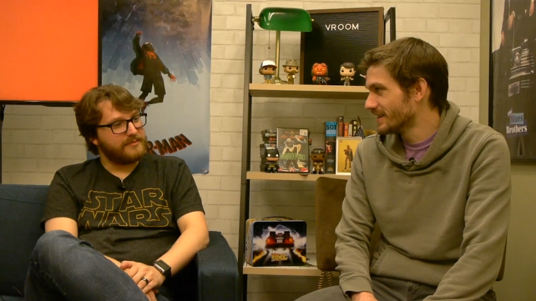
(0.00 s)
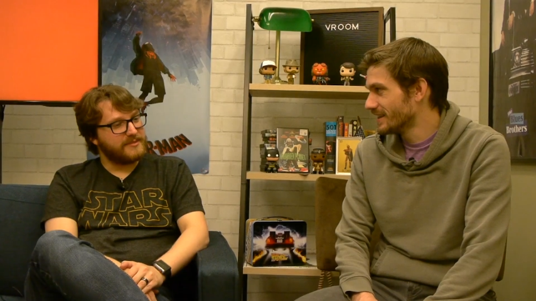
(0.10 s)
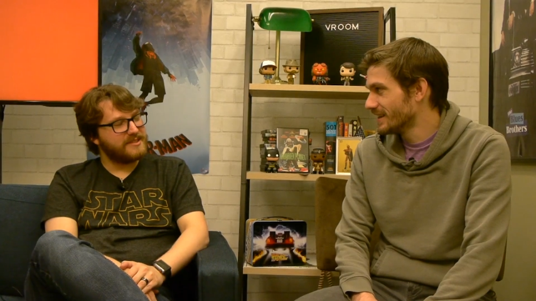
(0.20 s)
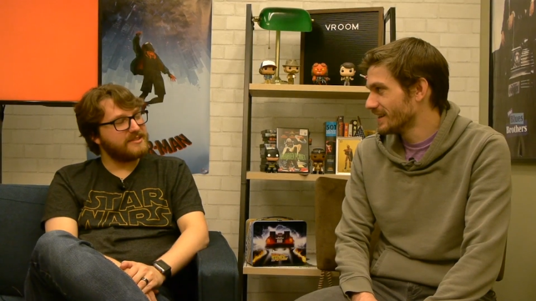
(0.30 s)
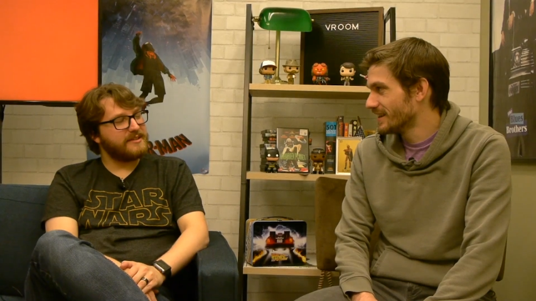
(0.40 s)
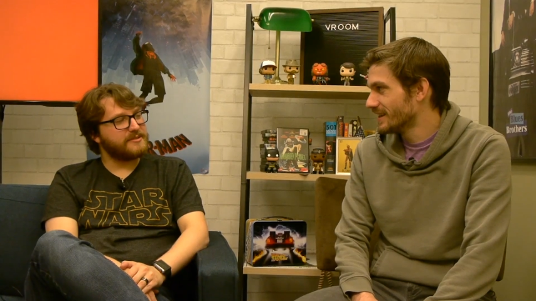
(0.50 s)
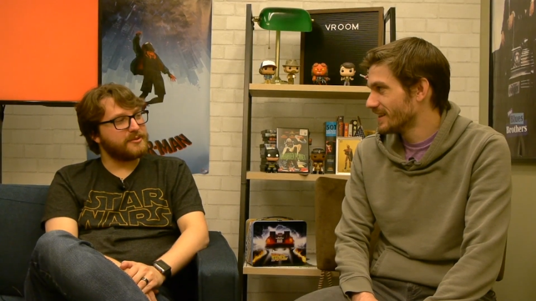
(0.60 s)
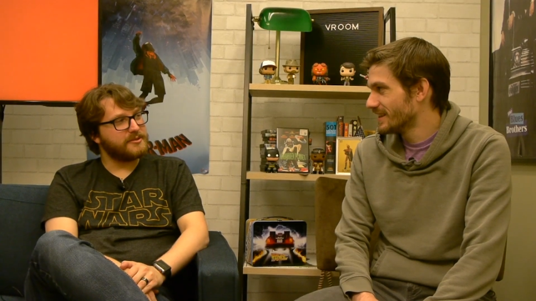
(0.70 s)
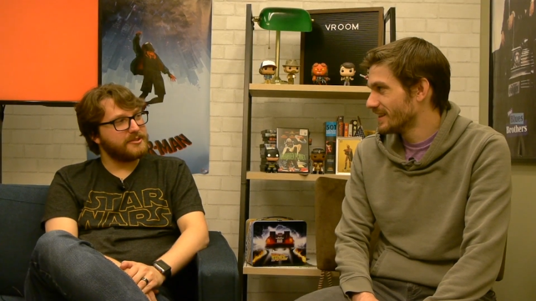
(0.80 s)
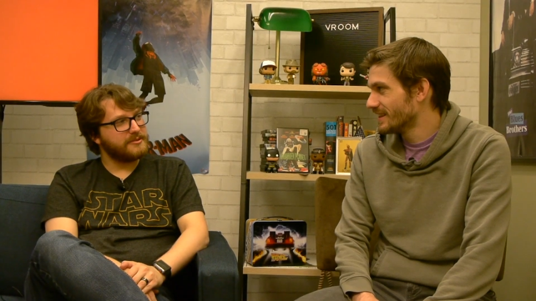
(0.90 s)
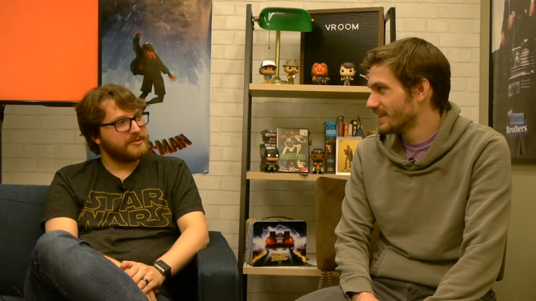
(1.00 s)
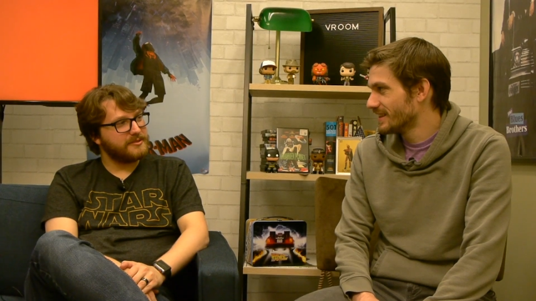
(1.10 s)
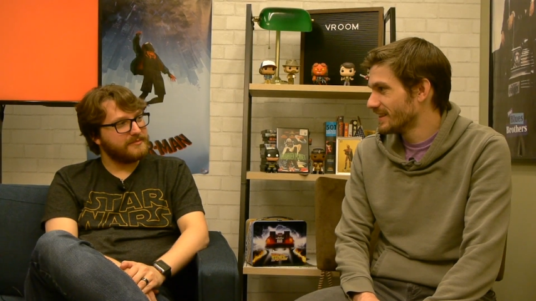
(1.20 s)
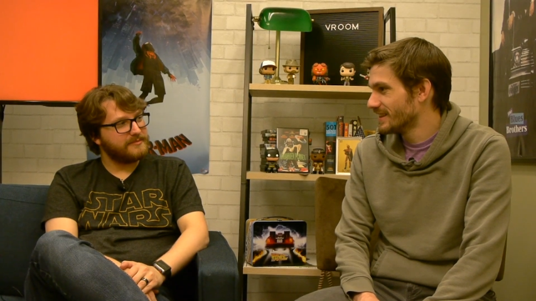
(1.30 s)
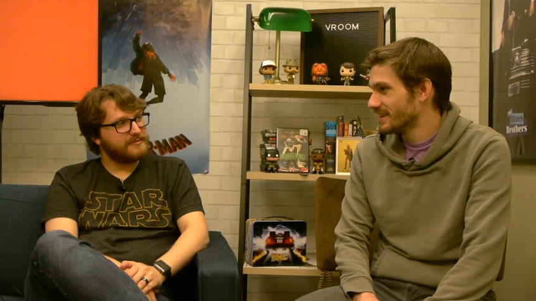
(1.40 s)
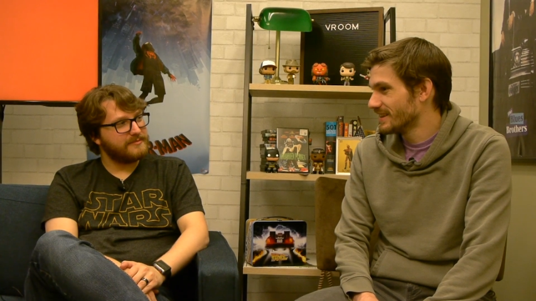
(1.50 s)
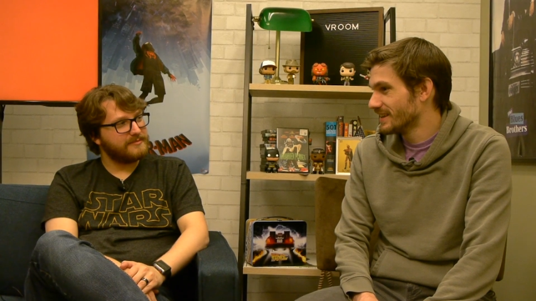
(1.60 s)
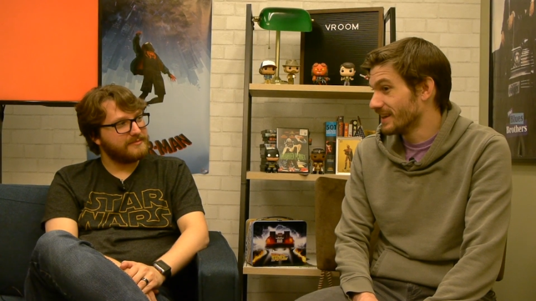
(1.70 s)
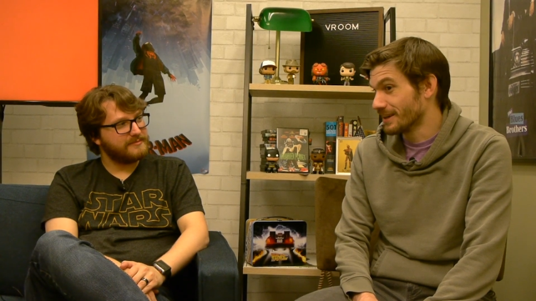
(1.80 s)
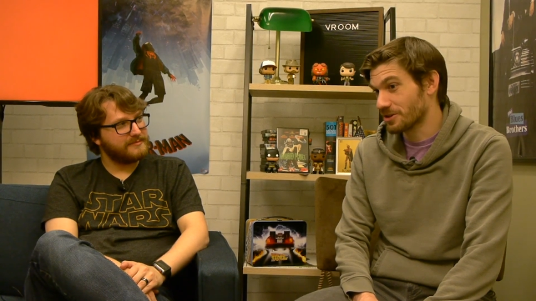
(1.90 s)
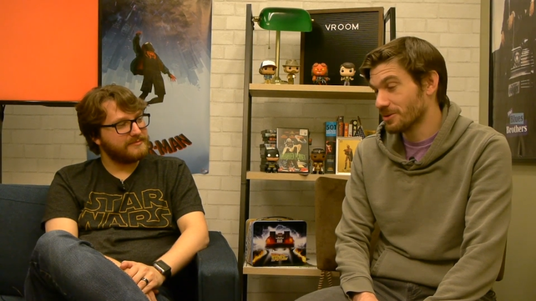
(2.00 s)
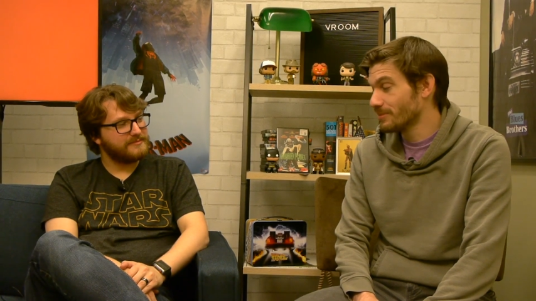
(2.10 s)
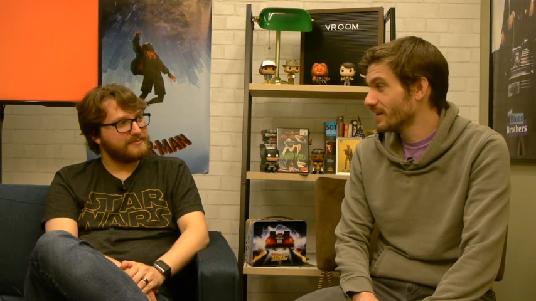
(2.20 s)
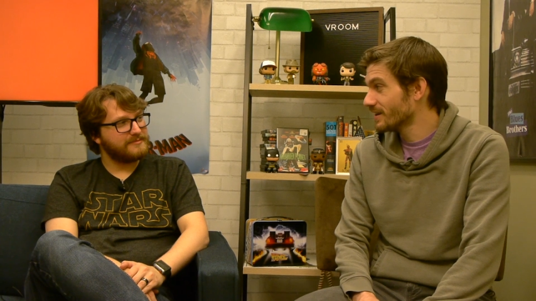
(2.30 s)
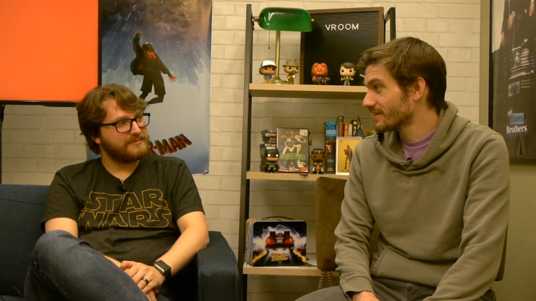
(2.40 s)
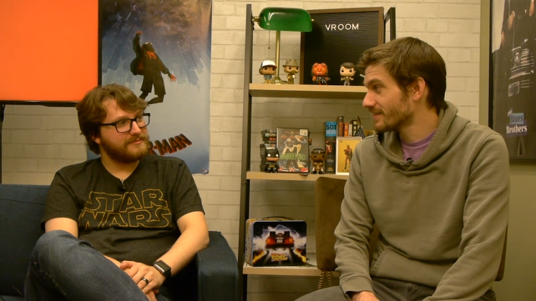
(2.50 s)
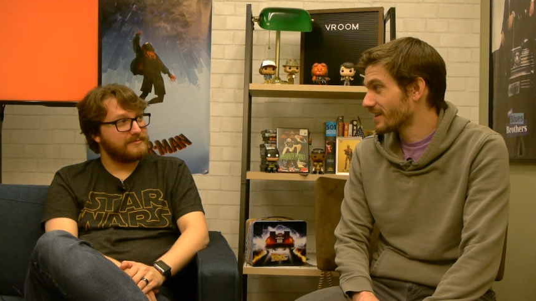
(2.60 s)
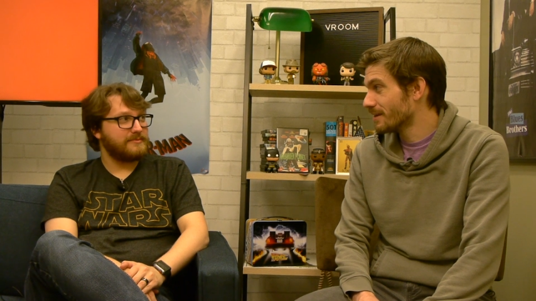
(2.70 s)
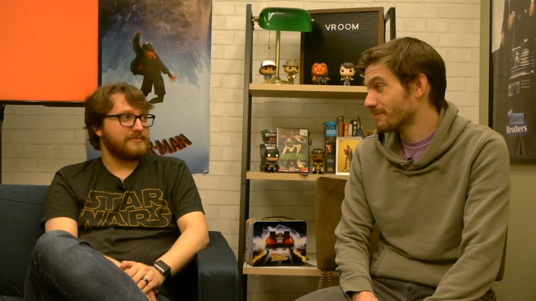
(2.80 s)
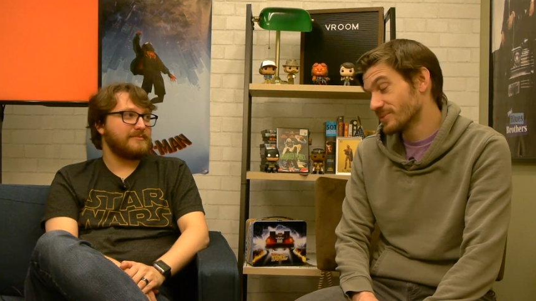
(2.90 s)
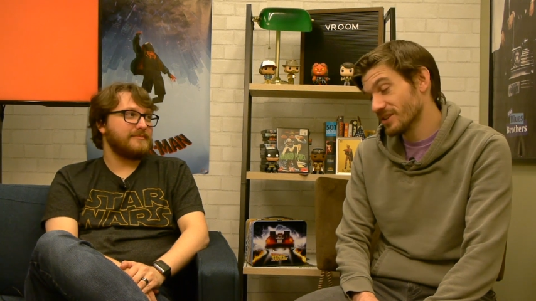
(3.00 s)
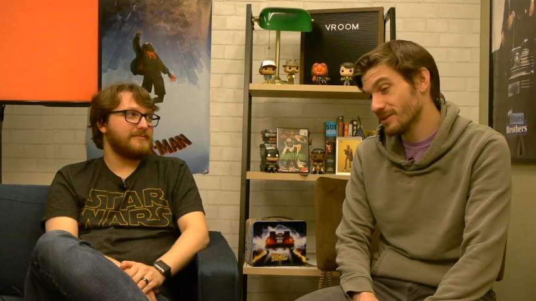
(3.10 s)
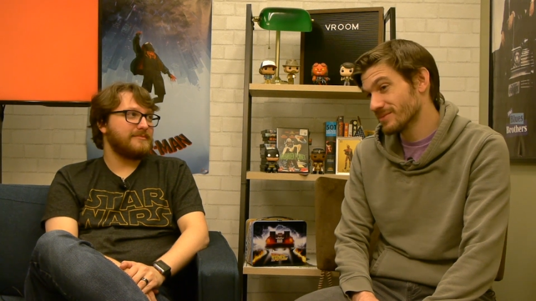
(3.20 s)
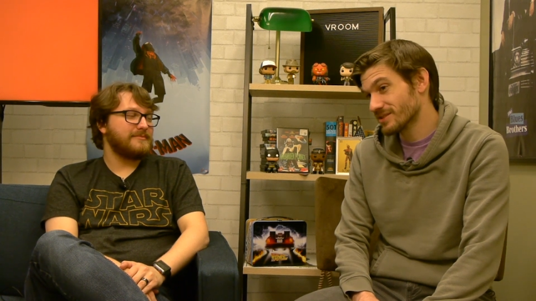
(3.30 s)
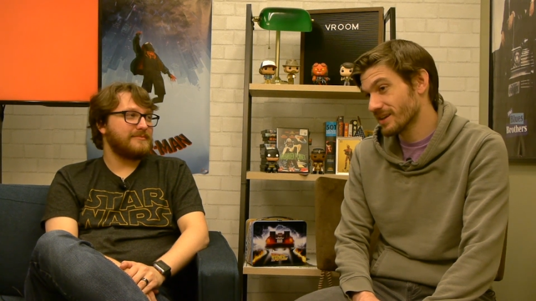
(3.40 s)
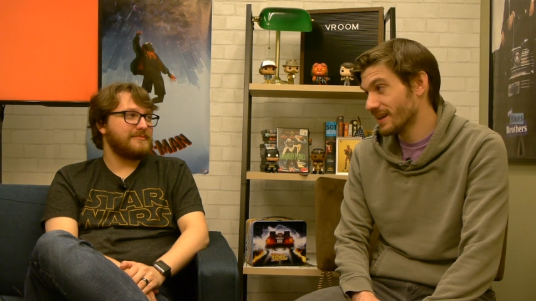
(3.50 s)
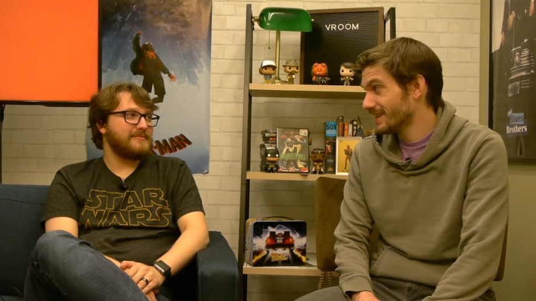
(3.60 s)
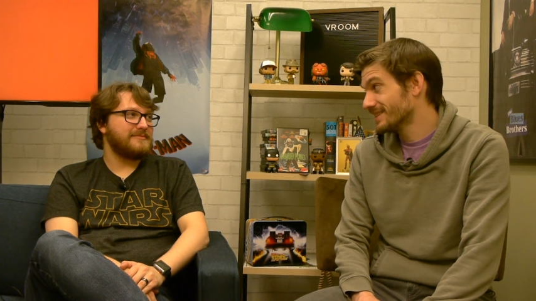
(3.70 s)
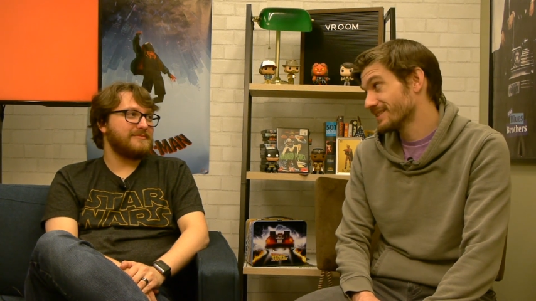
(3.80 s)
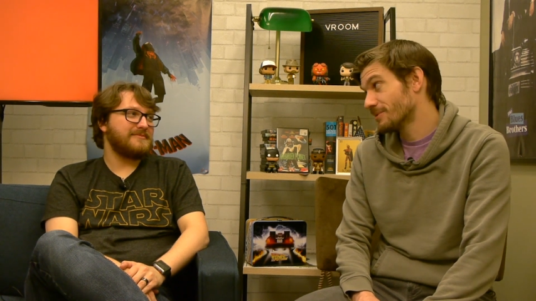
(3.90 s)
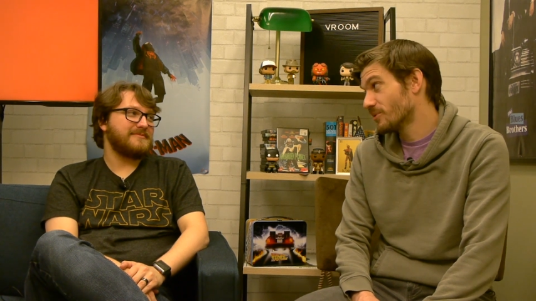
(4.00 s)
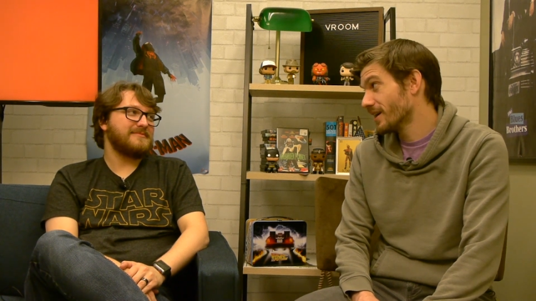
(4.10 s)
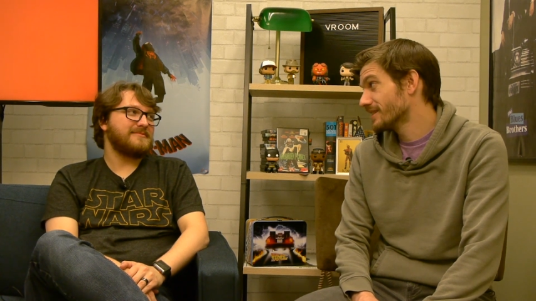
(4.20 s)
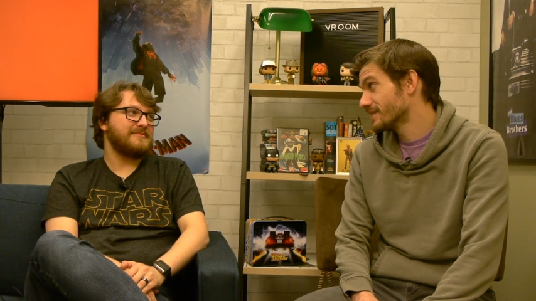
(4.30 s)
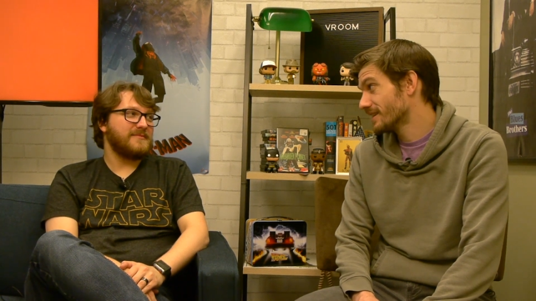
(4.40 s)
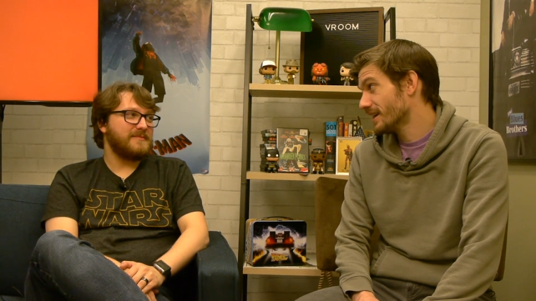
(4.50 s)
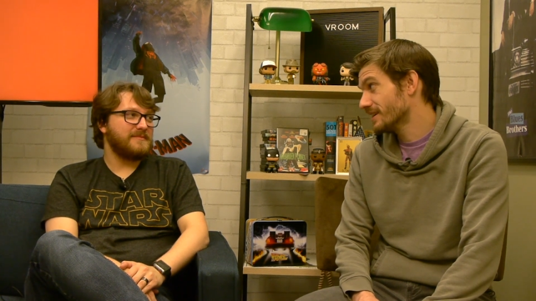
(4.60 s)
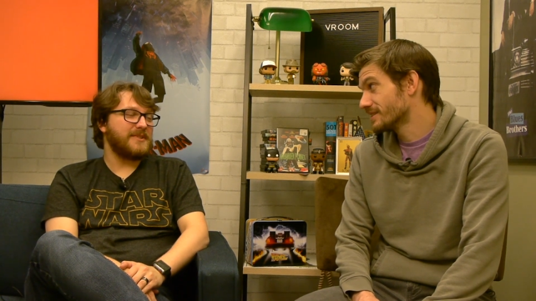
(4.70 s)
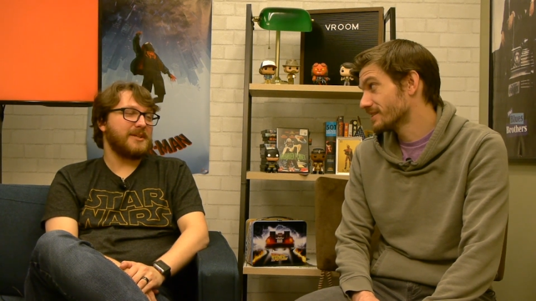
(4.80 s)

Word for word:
Speaker 1: Is this like the Searchers? It could be. It seems in some ways it does.